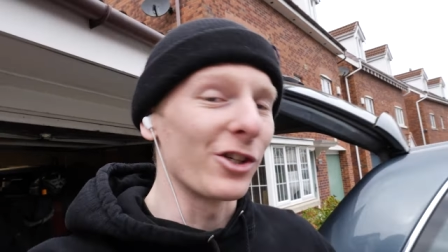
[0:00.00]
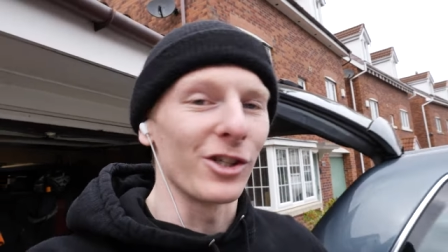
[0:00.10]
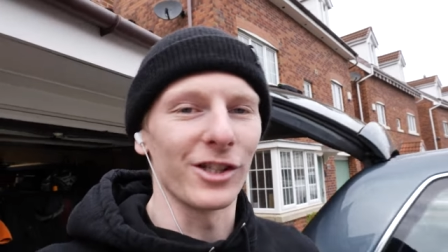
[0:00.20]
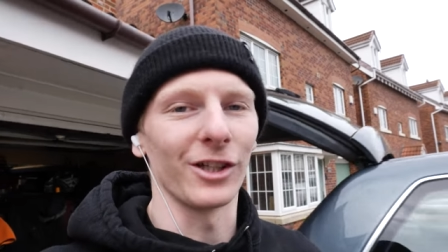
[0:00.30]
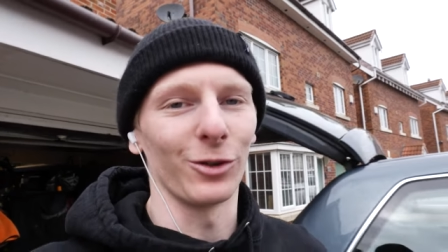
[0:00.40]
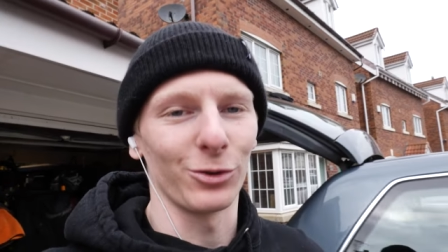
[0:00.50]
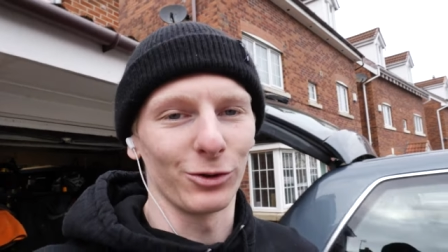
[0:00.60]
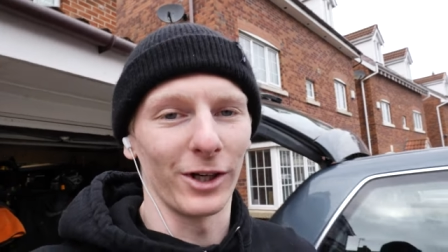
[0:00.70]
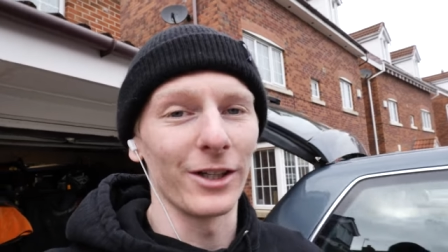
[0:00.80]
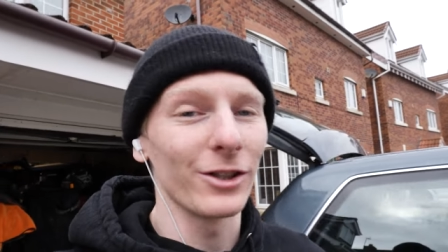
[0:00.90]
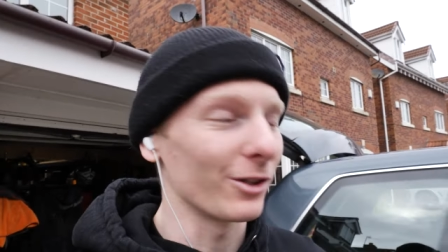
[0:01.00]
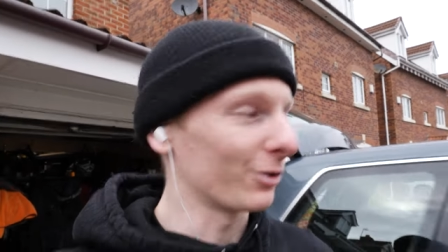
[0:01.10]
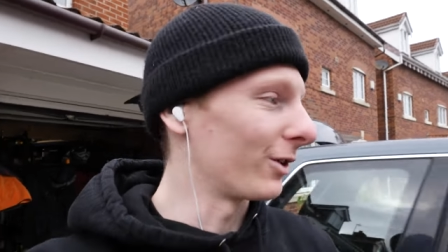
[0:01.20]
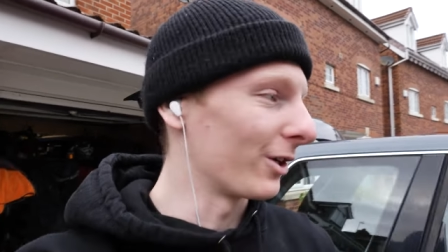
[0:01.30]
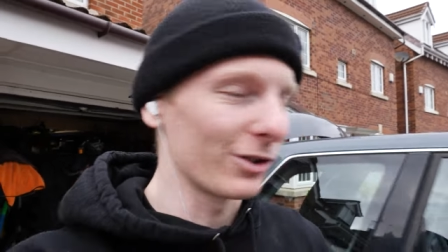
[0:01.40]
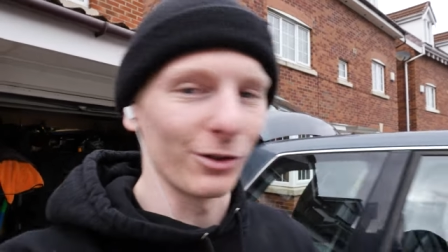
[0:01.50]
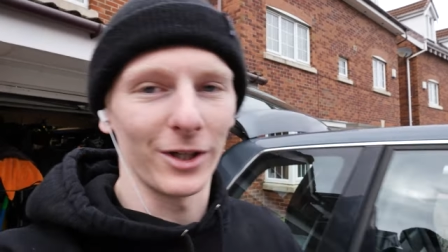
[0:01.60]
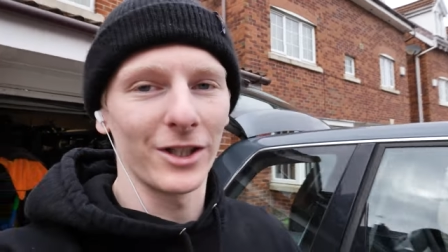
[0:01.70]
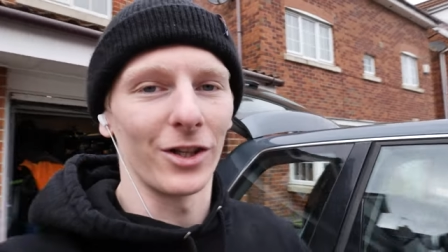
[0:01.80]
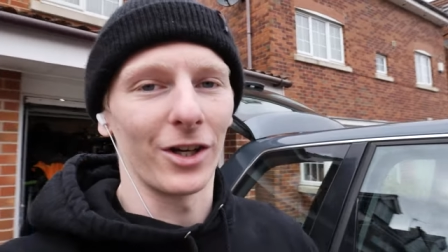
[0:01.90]
As you can see, it looks great, so straight onto the
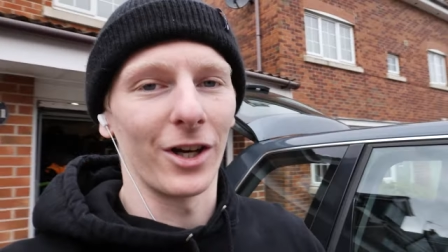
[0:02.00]
rest of the